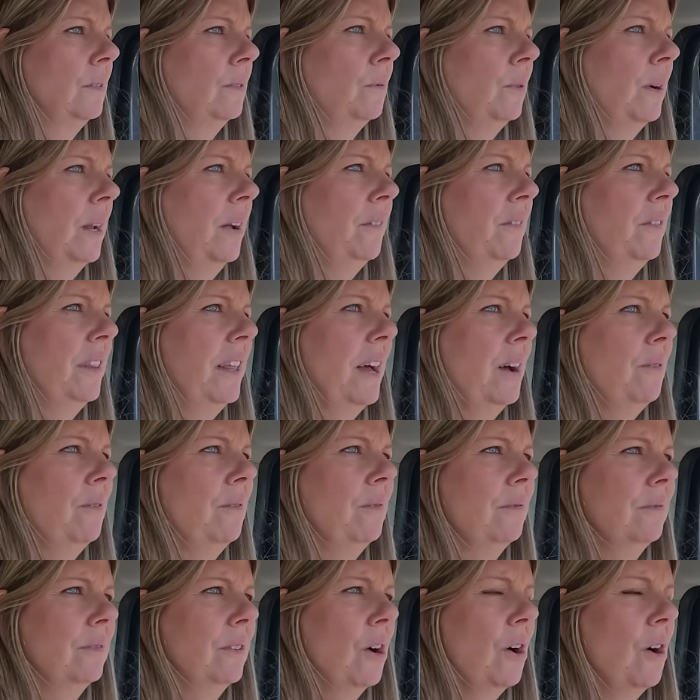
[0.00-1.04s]
Whatever that
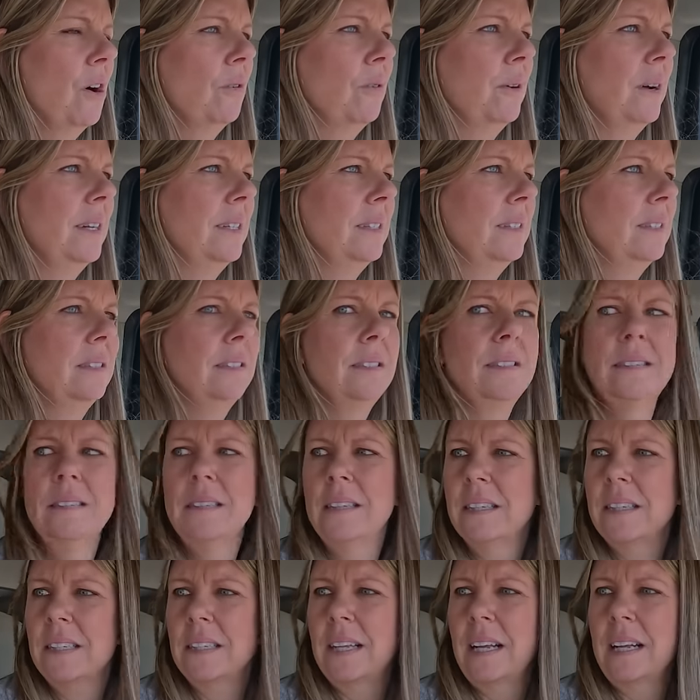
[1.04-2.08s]
car was,
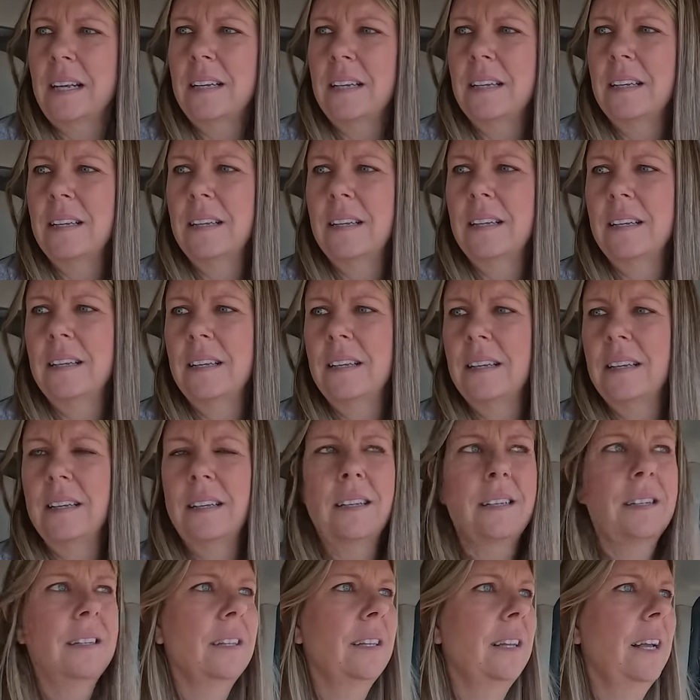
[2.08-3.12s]
looked like.
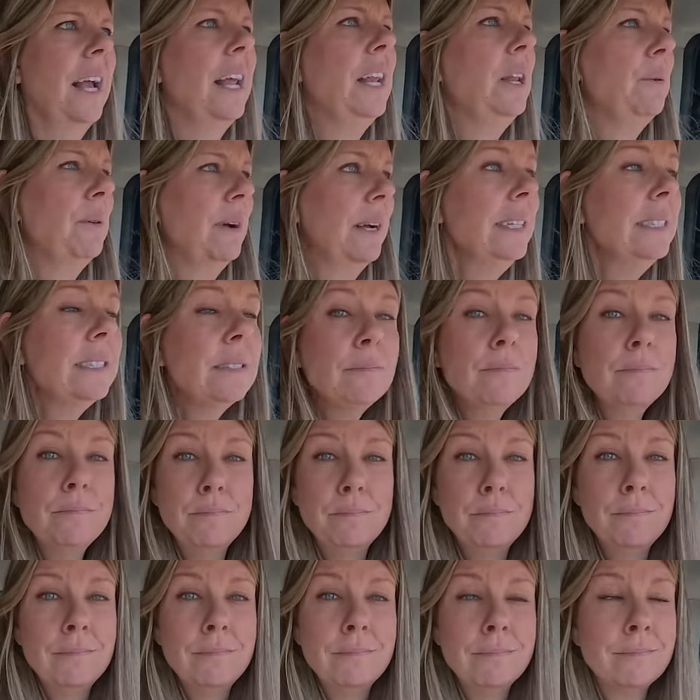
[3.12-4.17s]
Anyways,
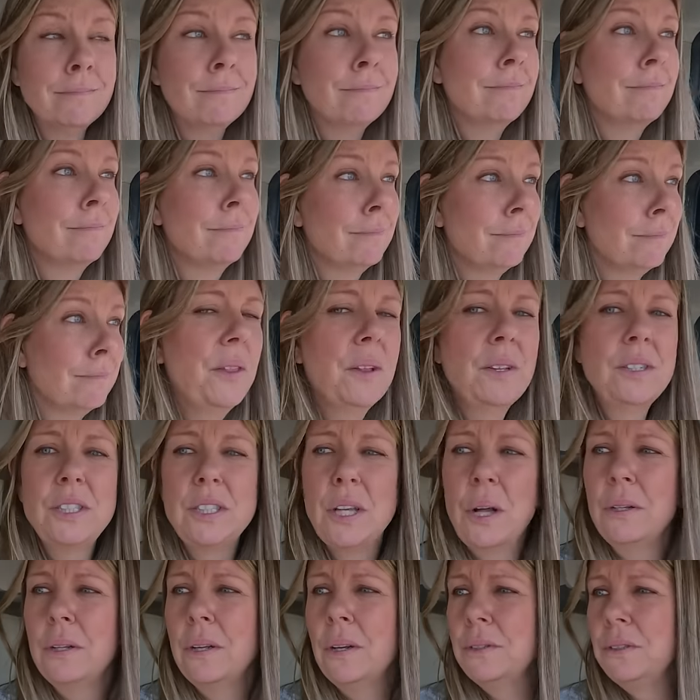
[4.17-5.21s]
the
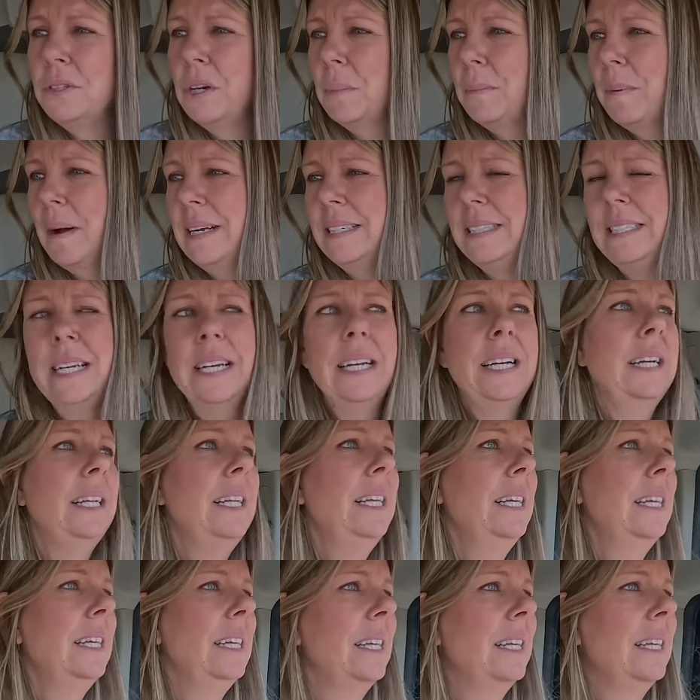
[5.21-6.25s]
solo trip I
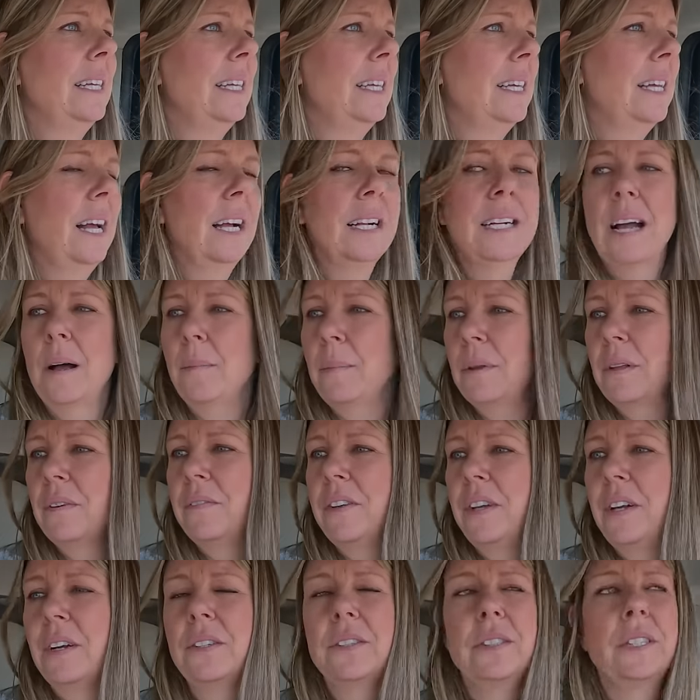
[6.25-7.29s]
did a couple of
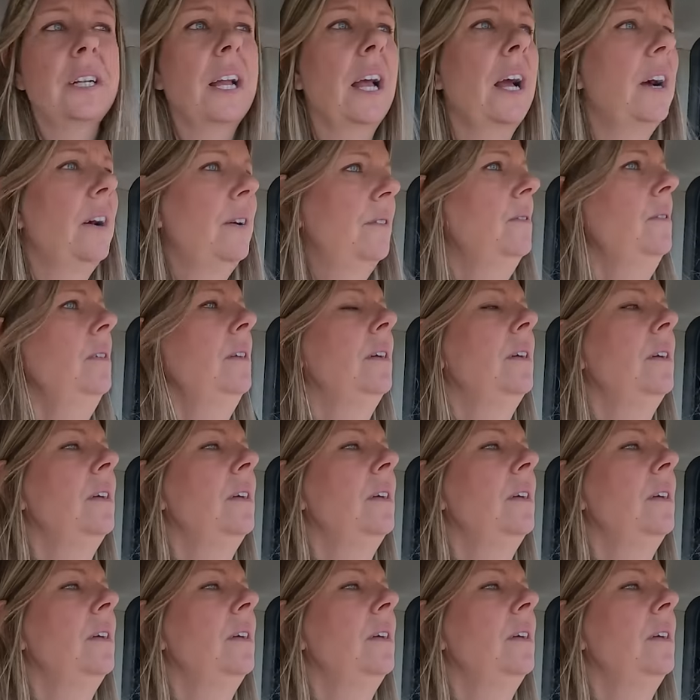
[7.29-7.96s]
years ago,